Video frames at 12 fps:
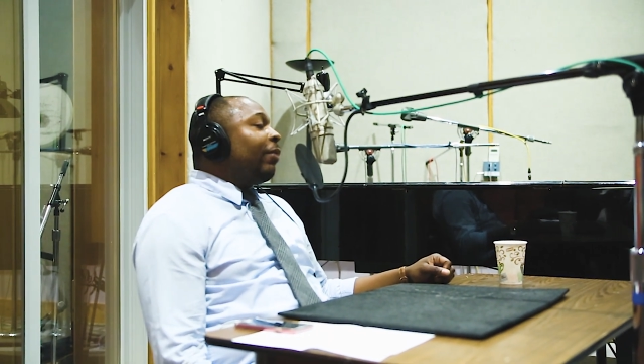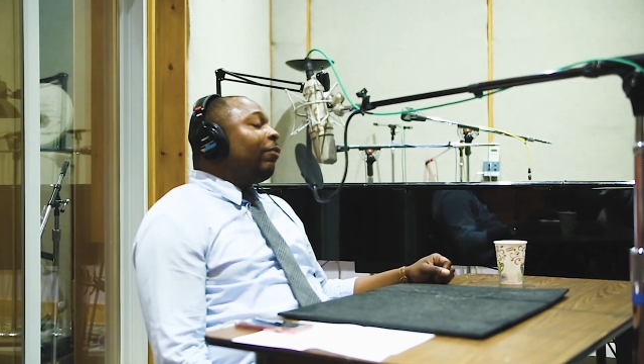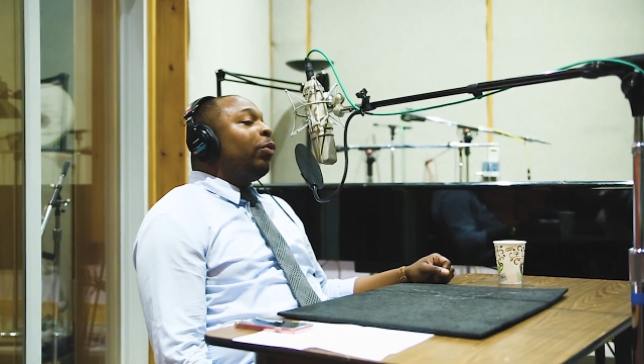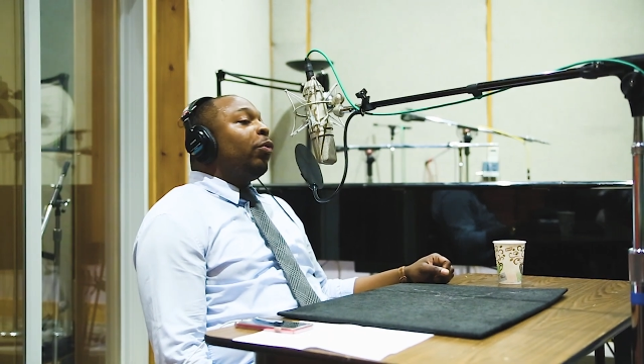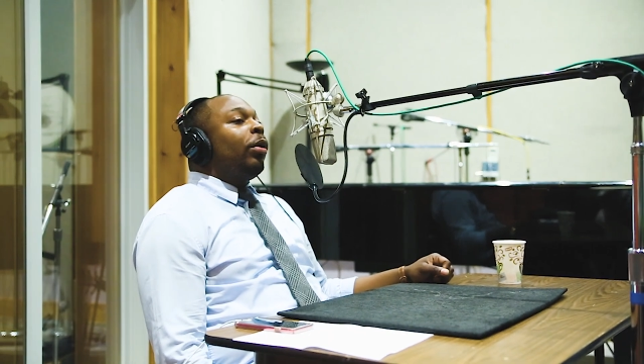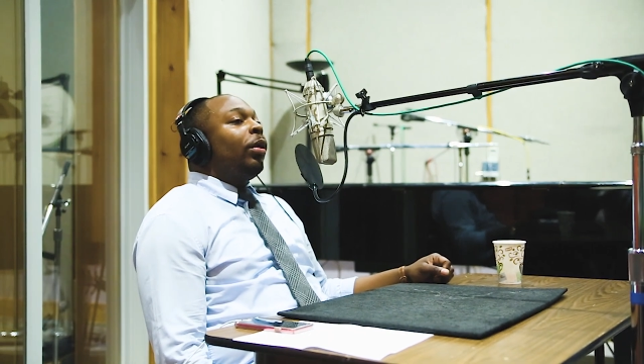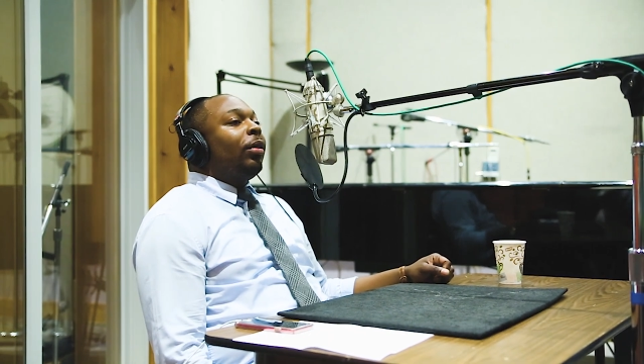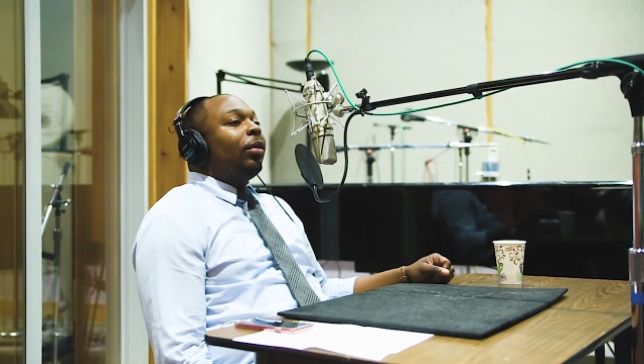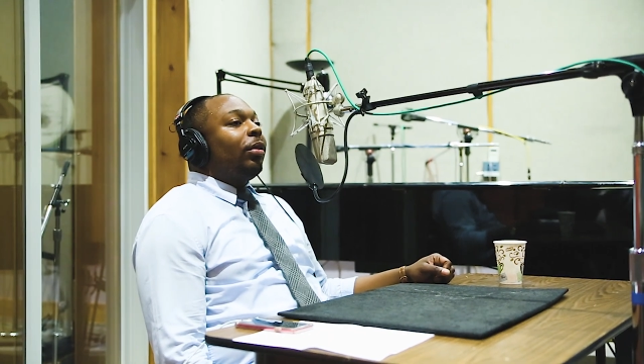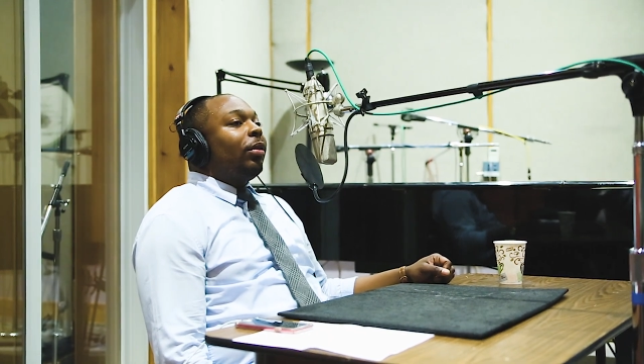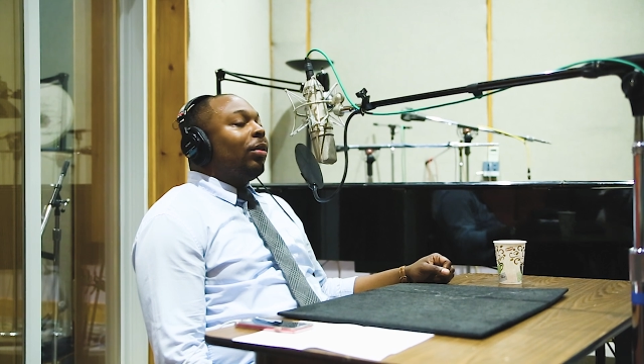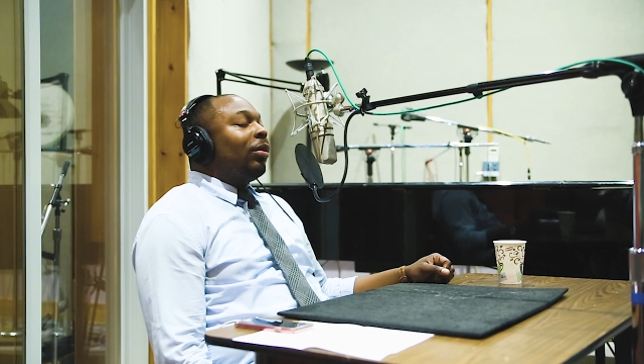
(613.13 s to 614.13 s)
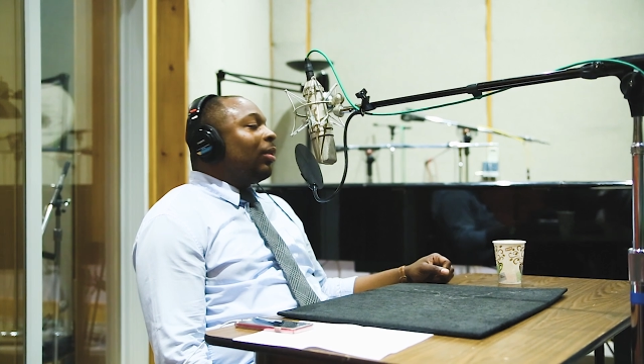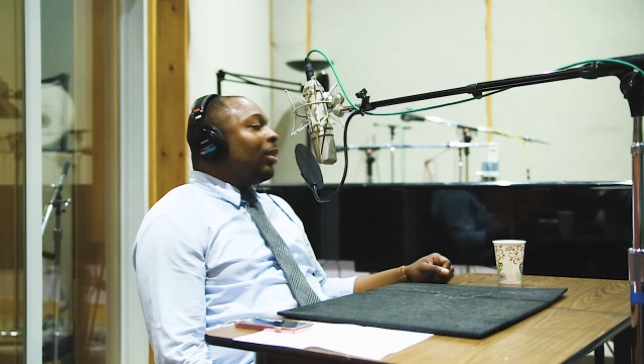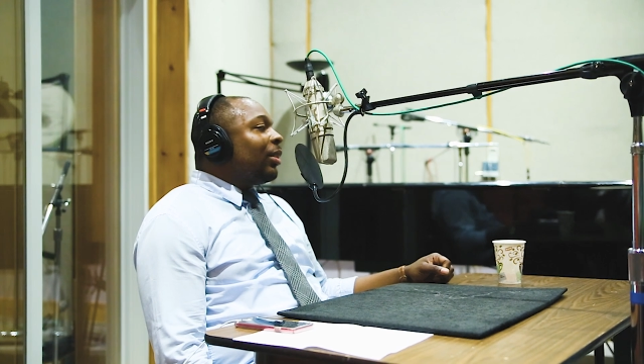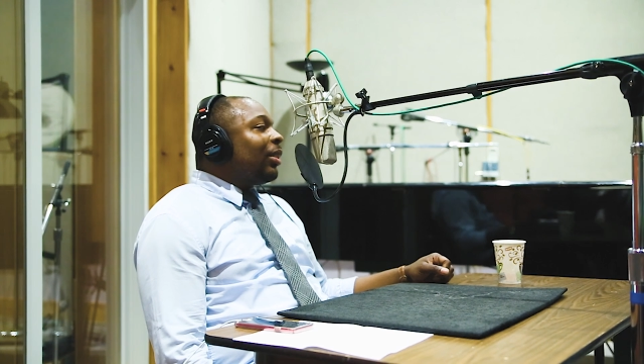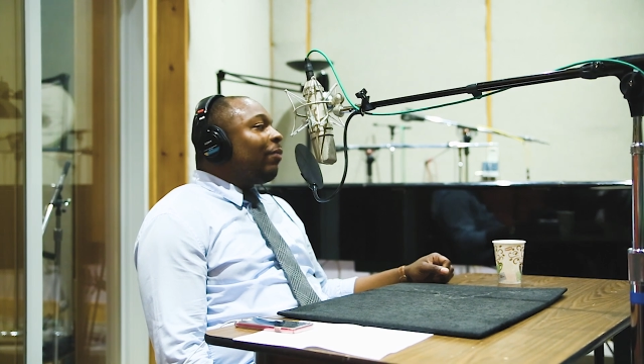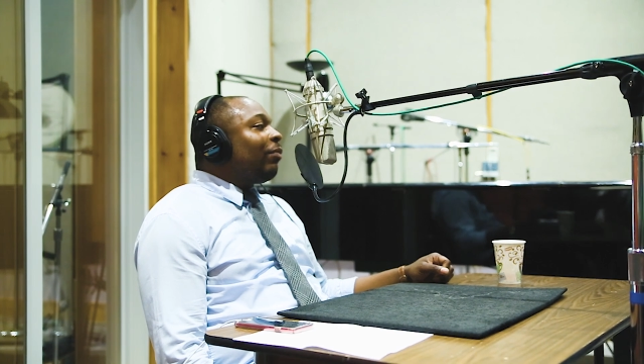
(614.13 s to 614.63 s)
Everyone
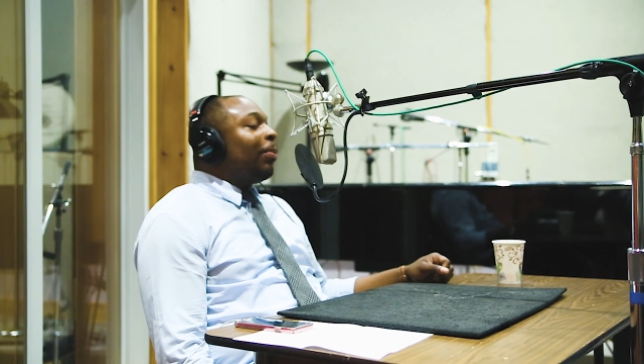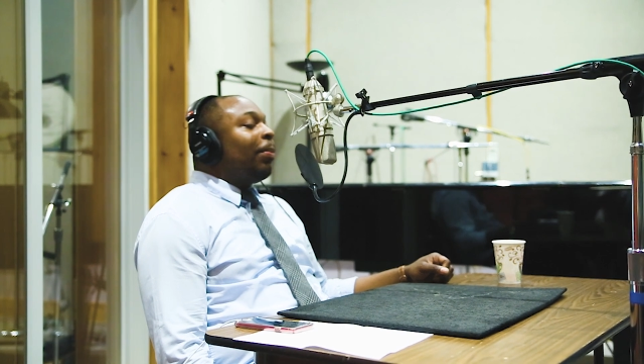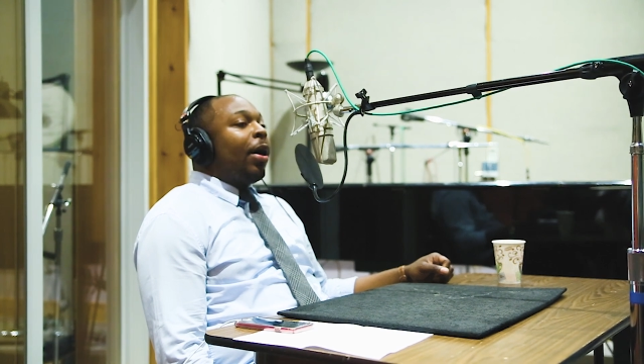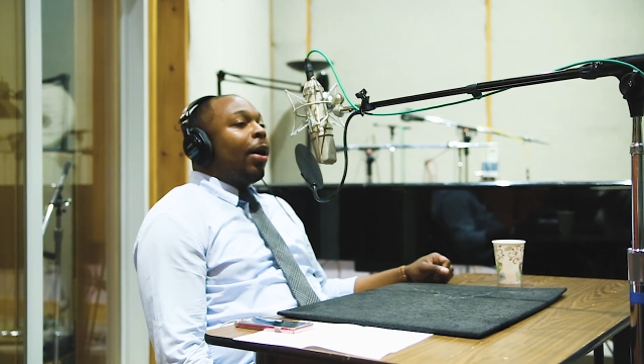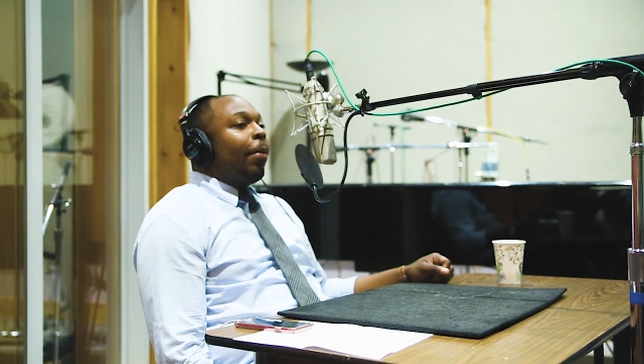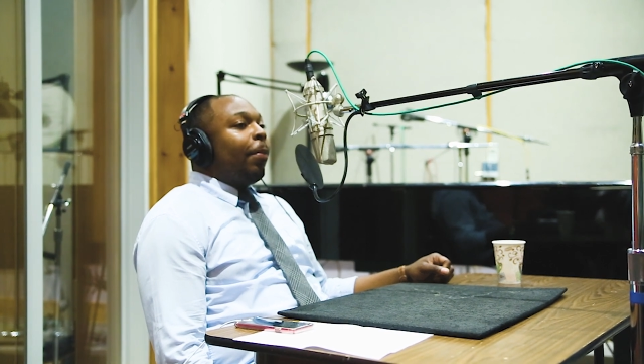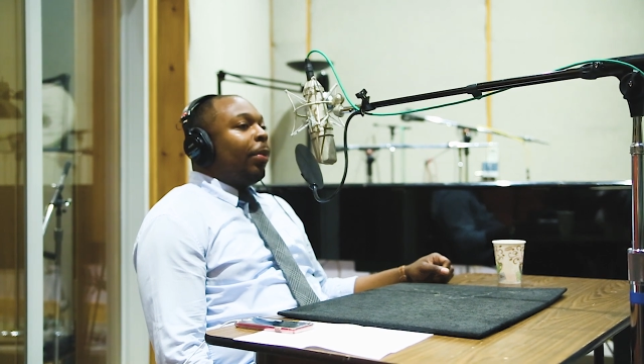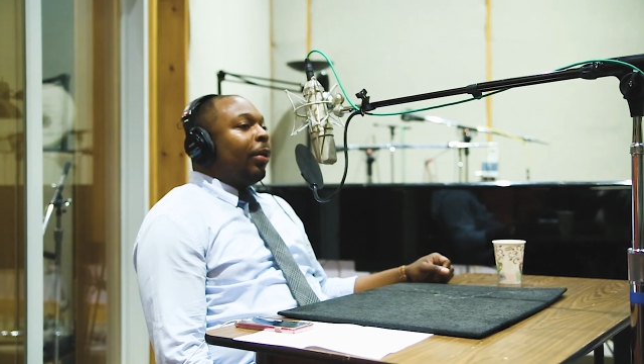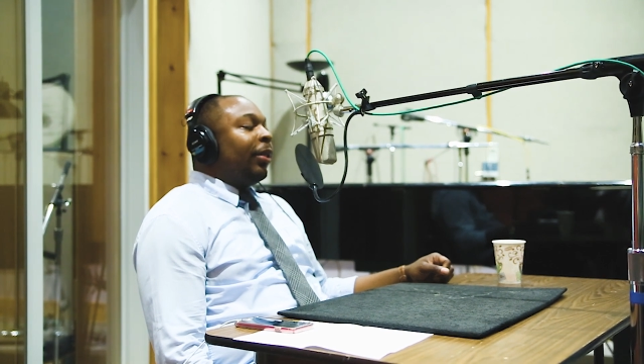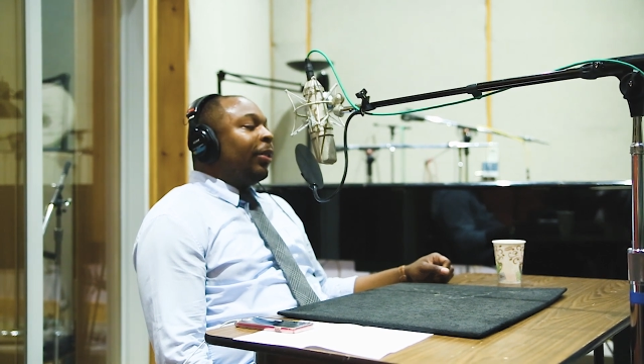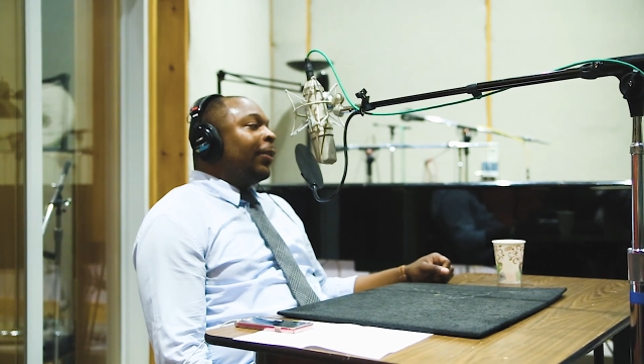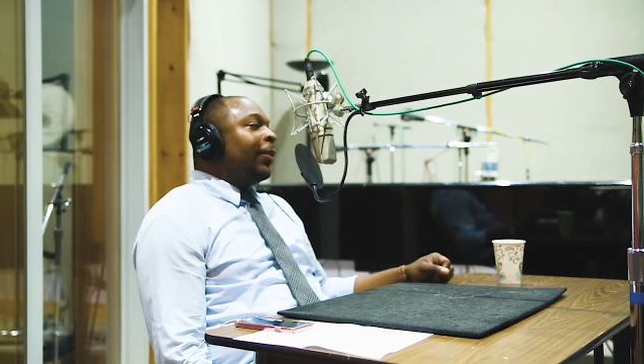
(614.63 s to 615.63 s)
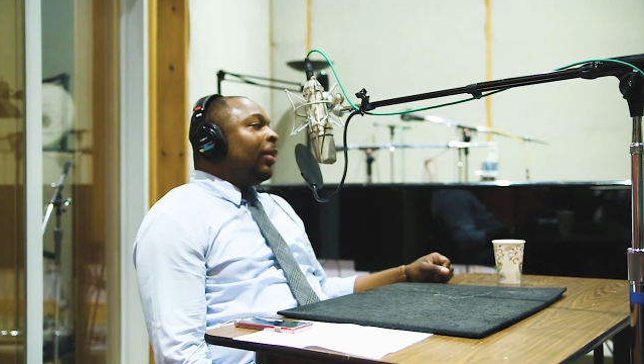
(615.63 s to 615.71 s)
looks after mom, but